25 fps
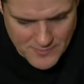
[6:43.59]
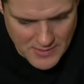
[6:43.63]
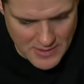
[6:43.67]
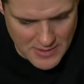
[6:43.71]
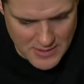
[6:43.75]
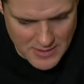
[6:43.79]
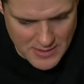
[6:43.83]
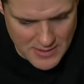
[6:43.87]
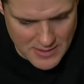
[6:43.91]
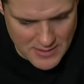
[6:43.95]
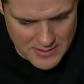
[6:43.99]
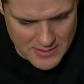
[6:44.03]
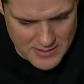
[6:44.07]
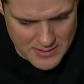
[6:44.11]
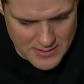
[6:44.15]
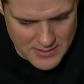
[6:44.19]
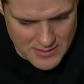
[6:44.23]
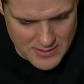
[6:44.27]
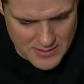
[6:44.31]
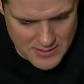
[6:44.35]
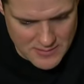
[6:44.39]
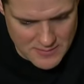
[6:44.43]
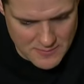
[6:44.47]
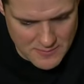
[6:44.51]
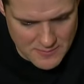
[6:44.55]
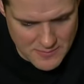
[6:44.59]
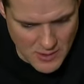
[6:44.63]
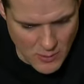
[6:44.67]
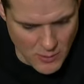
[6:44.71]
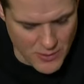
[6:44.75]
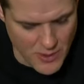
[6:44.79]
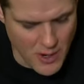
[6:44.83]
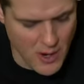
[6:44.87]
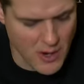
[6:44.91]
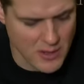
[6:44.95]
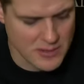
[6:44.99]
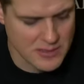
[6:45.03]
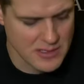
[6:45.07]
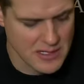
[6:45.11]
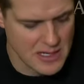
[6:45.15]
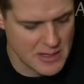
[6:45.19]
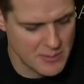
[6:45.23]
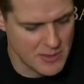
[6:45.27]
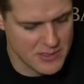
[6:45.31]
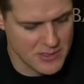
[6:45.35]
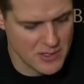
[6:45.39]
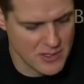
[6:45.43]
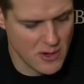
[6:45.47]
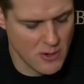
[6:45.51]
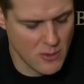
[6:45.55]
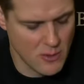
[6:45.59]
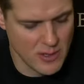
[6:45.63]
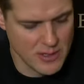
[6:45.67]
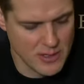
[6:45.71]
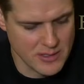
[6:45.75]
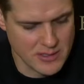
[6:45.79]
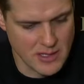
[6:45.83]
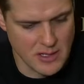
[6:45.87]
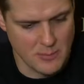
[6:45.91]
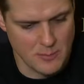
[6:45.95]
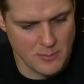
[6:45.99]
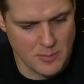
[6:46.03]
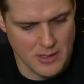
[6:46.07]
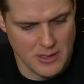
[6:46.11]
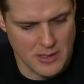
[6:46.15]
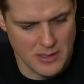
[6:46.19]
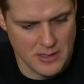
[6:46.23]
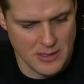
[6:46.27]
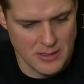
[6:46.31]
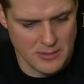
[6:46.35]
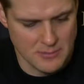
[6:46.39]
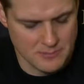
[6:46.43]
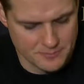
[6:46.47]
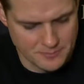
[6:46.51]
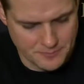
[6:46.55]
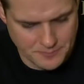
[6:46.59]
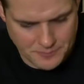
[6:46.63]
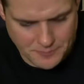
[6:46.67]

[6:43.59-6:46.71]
it's, you know, with our team, it's always going to be